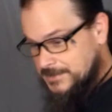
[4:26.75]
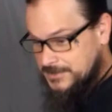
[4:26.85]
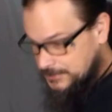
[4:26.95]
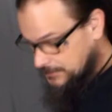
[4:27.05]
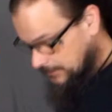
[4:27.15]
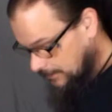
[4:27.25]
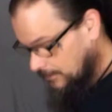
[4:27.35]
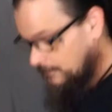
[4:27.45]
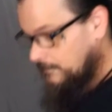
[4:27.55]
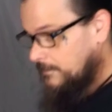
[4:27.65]
stood
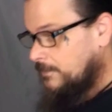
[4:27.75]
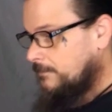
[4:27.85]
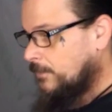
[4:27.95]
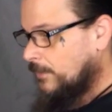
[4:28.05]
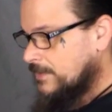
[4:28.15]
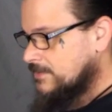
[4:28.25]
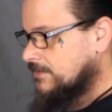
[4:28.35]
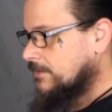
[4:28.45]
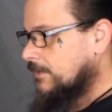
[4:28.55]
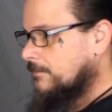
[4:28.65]
up, but when it
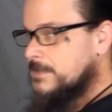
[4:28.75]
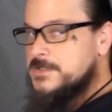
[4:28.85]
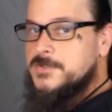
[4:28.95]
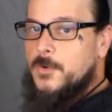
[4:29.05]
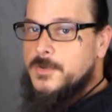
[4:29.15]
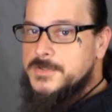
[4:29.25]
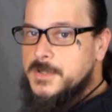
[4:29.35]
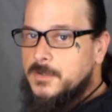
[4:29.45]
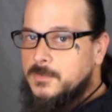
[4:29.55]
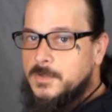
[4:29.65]
stood up, its
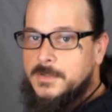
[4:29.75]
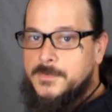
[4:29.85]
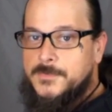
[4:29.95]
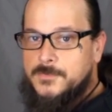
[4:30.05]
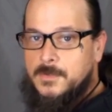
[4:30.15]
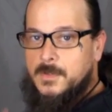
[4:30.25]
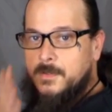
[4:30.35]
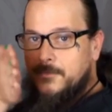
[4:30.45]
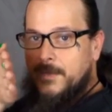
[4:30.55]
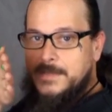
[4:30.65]
torso was
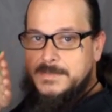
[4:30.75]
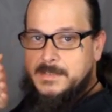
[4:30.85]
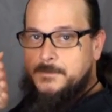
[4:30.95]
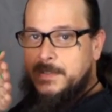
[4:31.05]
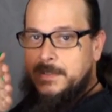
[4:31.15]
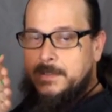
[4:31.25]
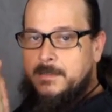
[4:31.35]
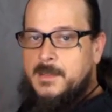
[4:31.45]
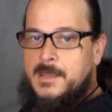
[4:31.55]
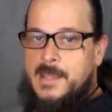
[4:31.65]
facing
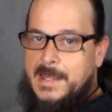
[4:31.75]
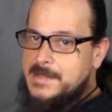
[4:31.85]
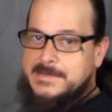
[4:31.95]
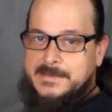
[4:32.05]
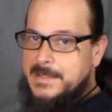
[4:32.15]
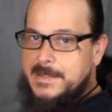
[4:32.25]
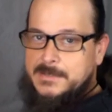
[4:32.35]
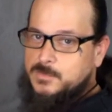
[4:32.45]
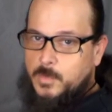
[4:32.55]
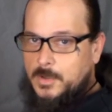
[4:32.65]
me, and its
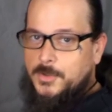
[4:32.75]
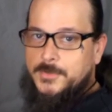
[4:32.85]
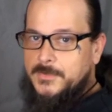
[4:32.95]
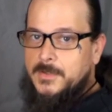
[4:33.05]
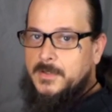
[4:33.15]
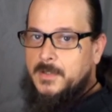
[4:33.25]
legs weren't.